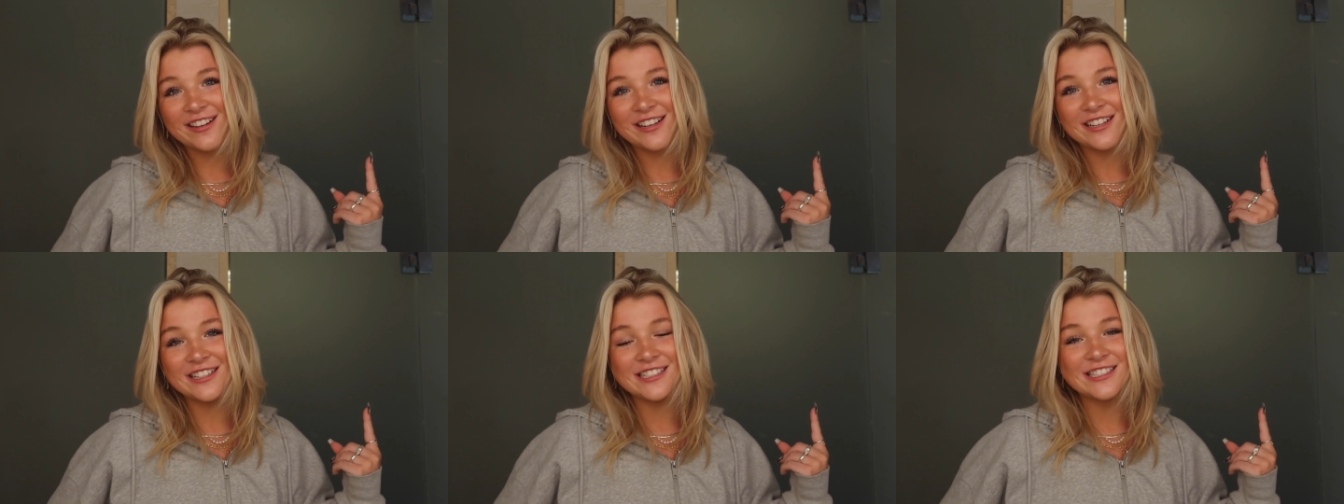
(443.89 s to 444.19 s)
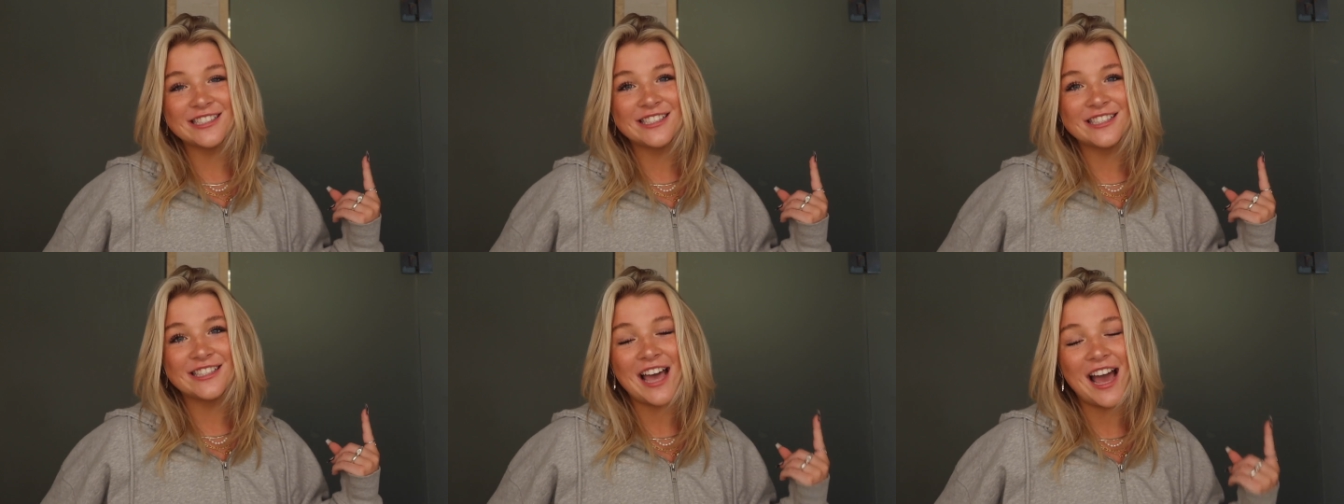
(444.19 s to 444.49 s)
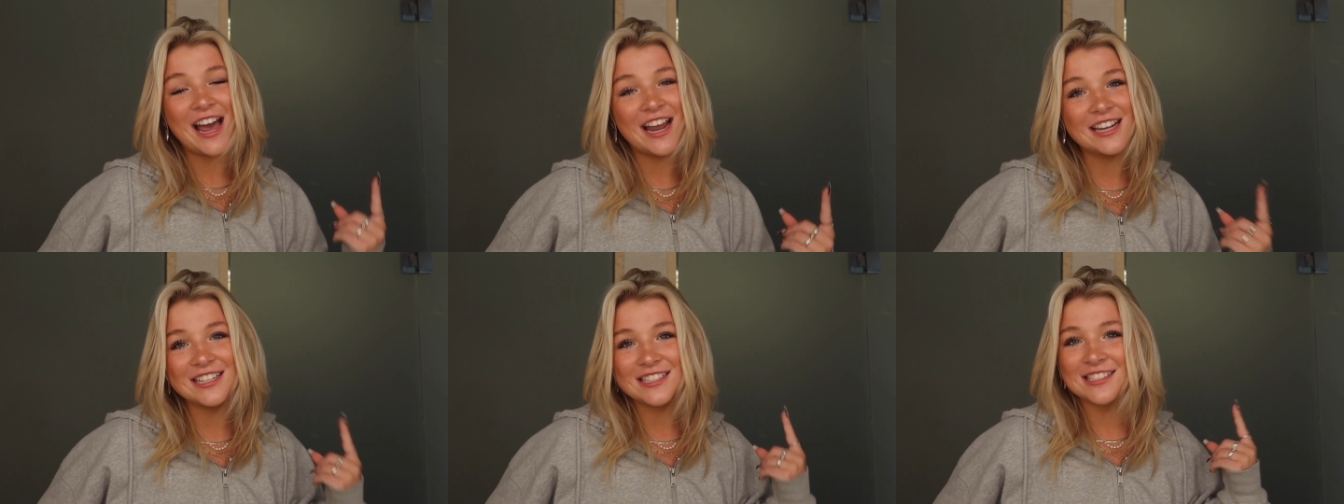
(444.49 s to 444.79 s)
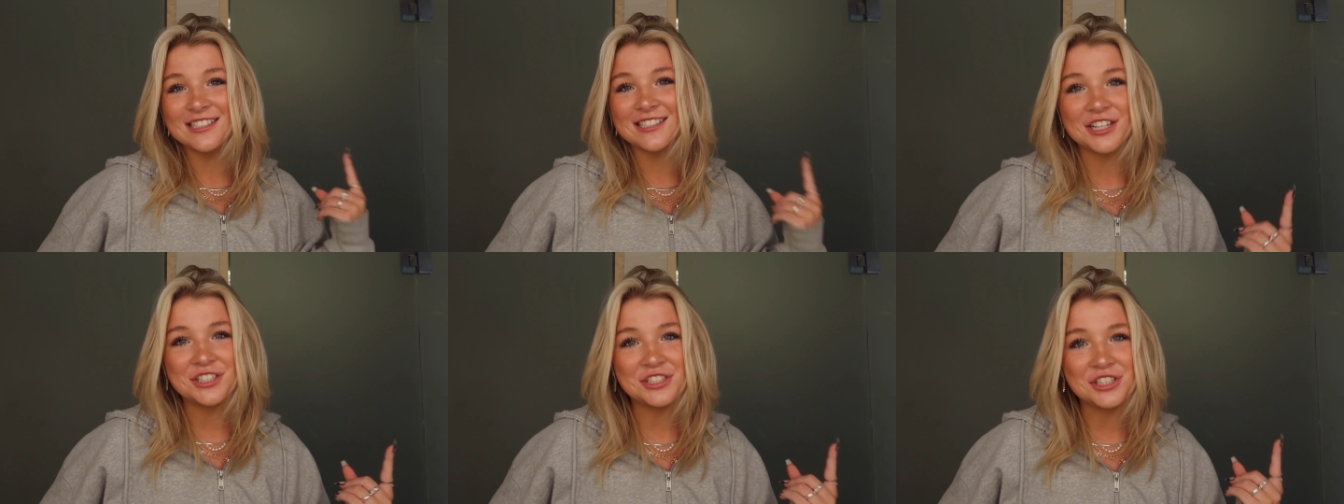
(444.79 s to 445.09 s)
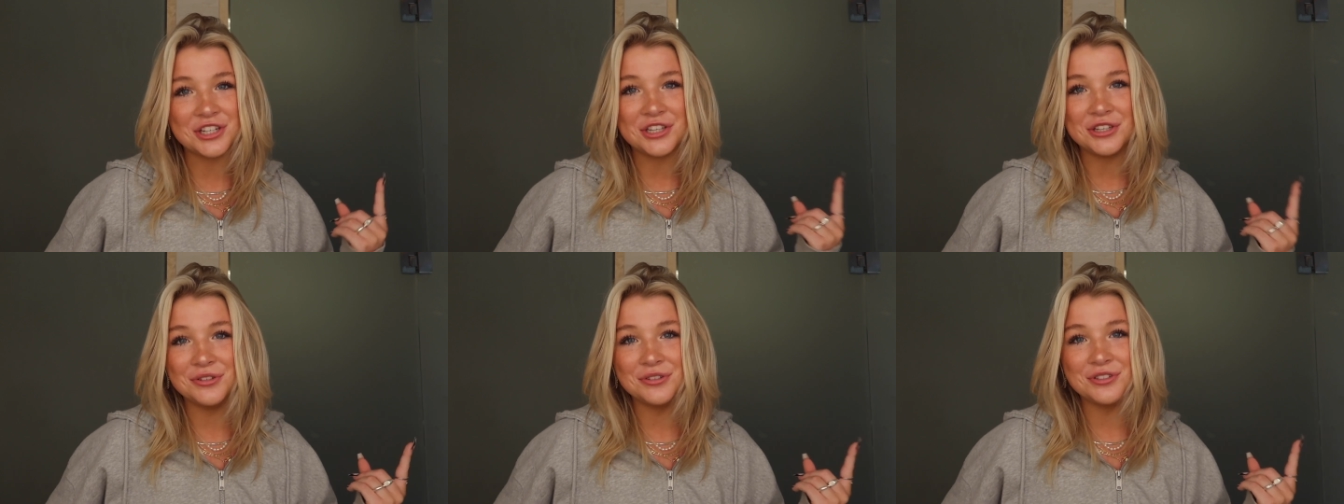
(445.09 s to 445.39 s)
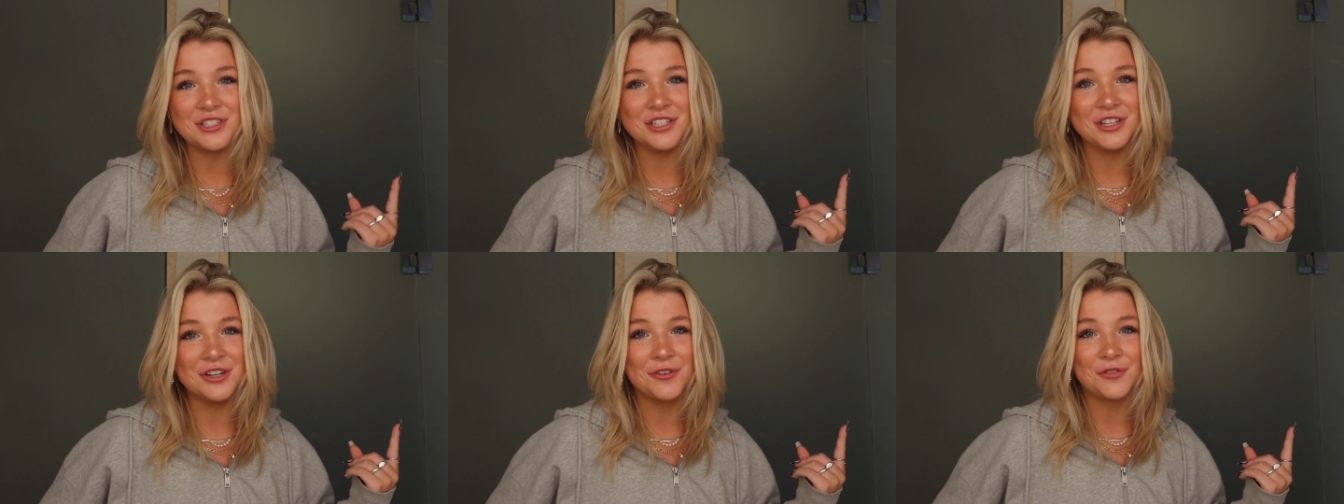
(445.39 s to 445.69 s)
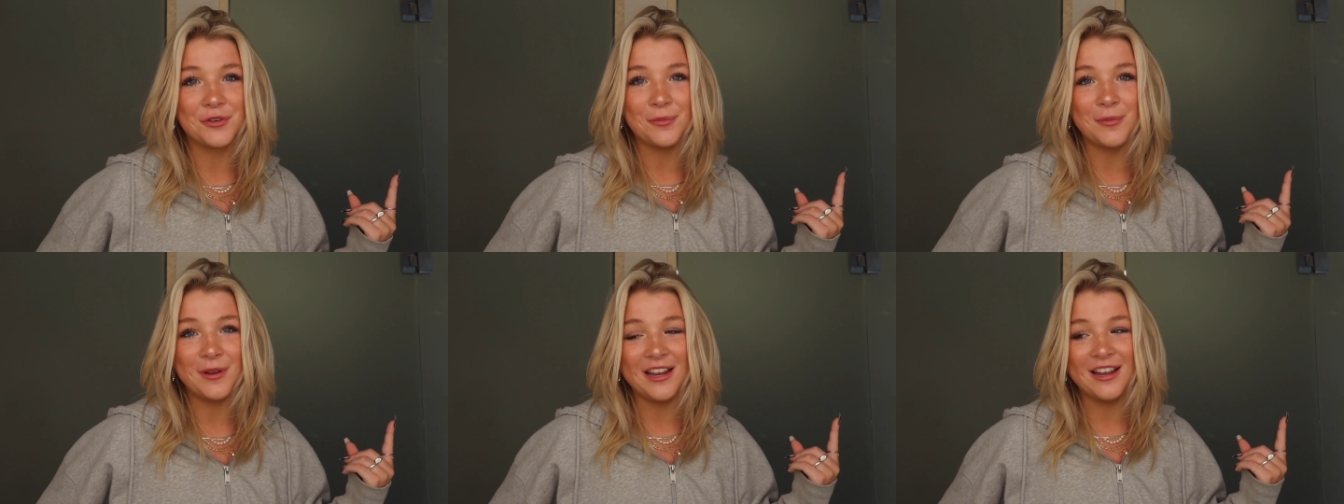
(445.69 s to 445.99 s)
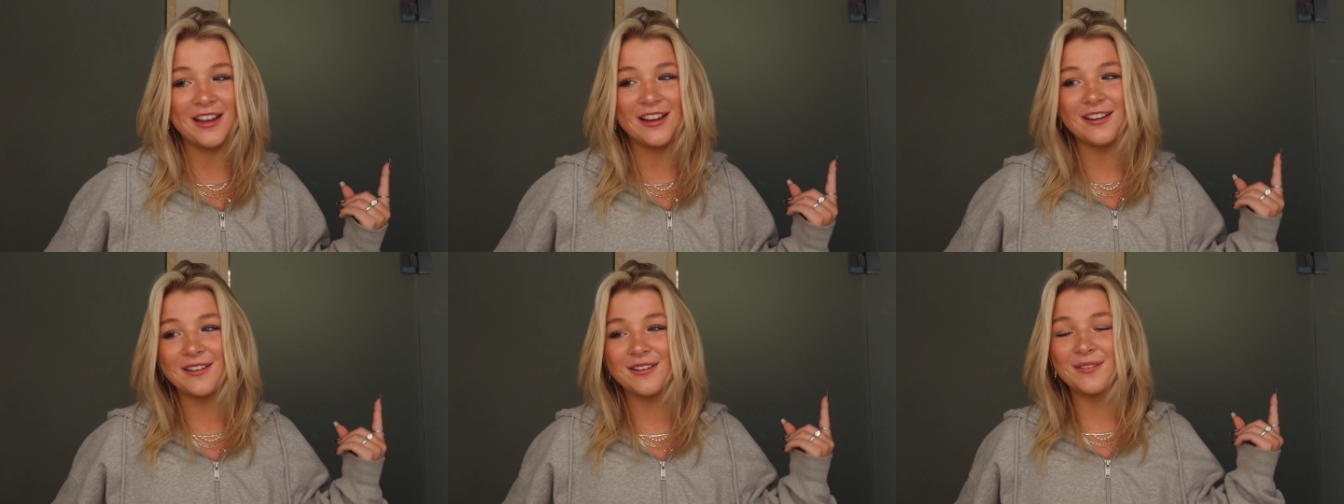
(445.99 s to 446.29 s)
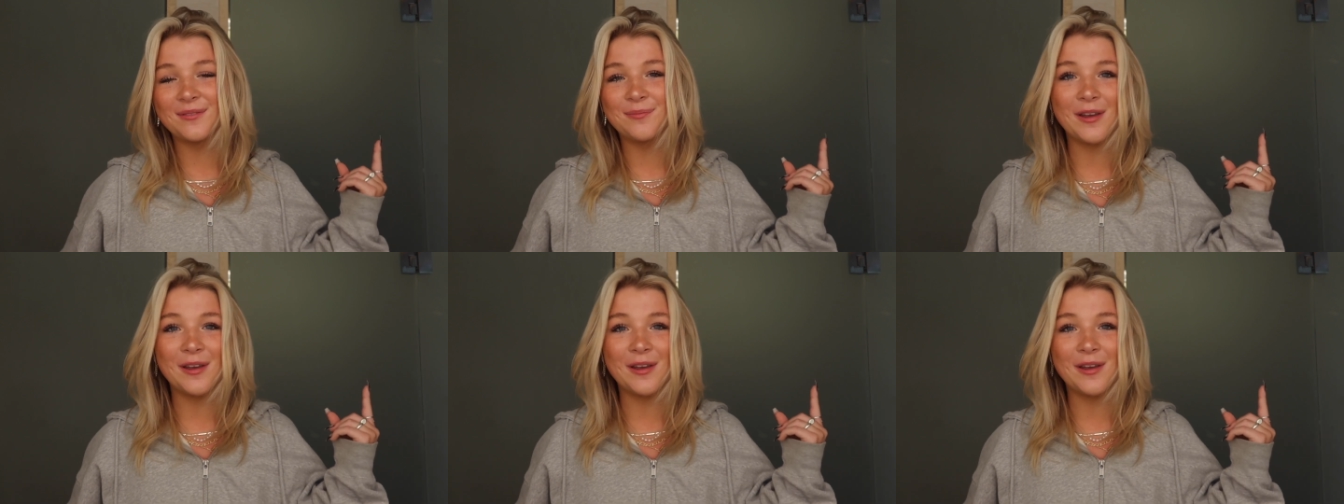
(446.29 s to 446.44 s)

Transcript: because that is such a huge deal for me.